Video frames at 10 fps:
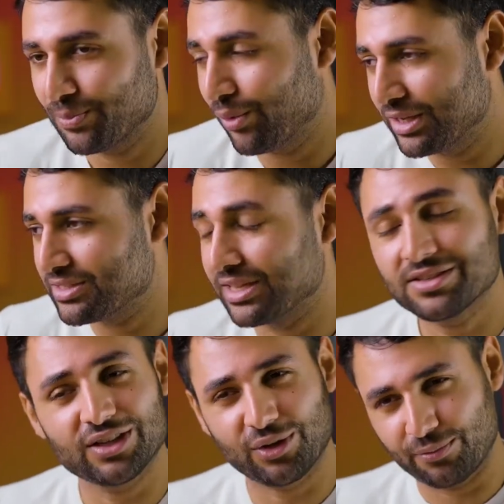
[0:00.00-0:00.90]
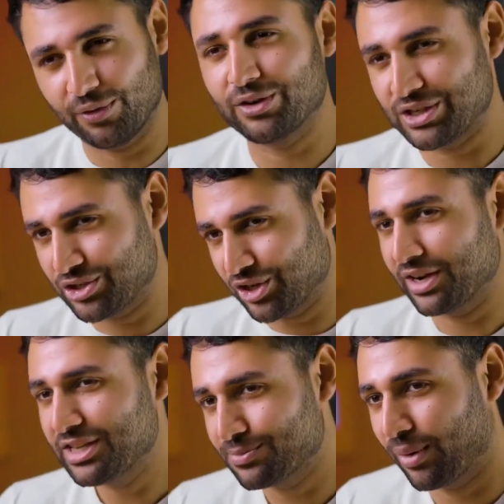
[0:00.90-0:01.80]
at least that's the converted
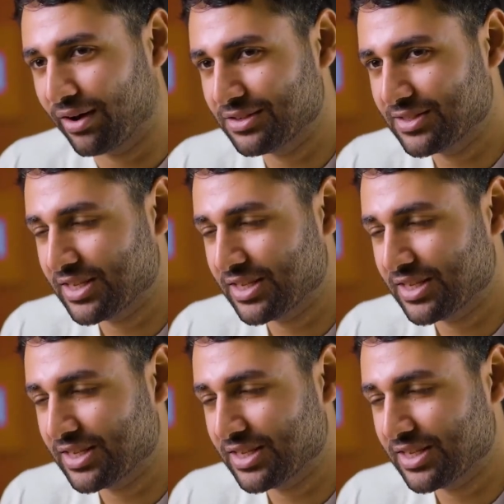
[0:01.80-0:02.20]
Chinese price.